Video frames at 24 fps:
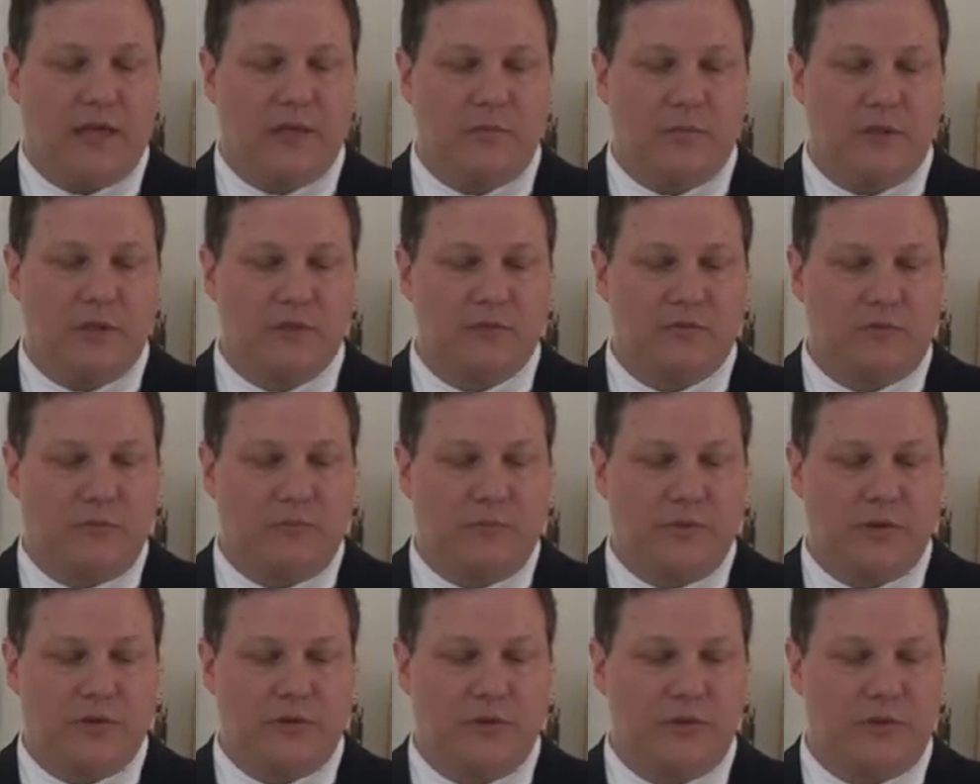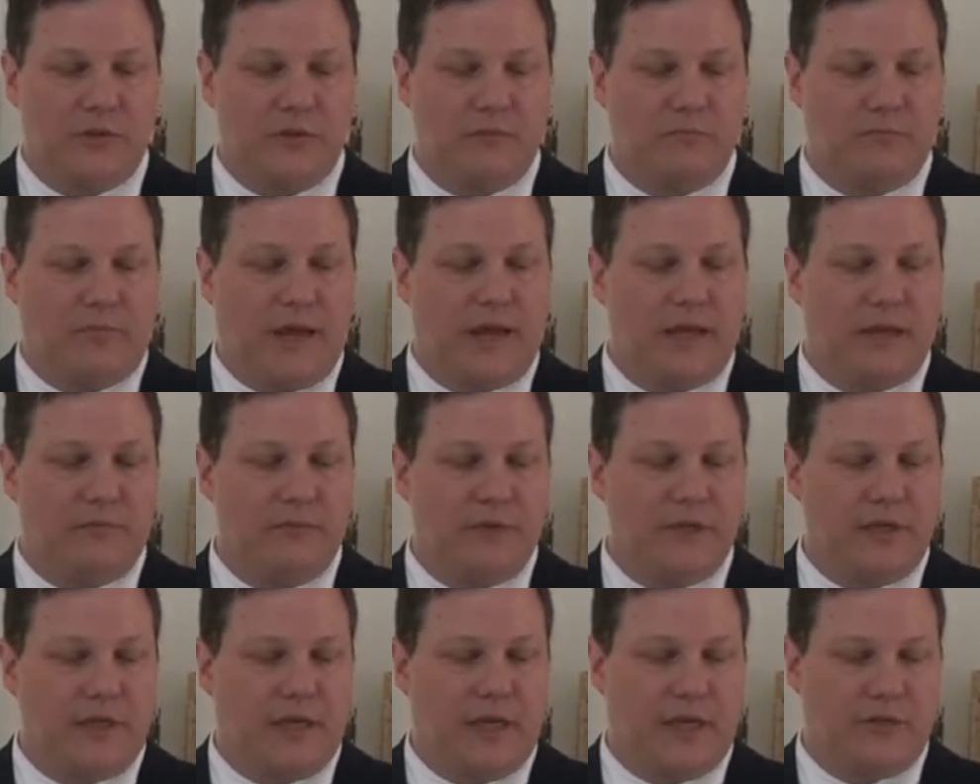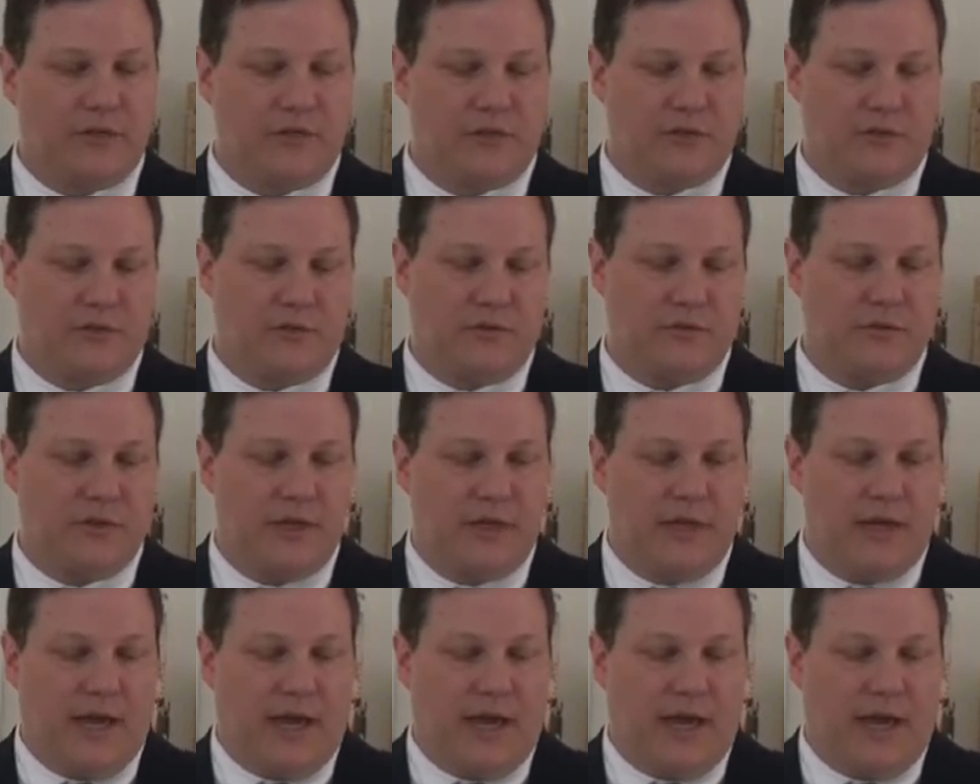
enemies will build an embankment against you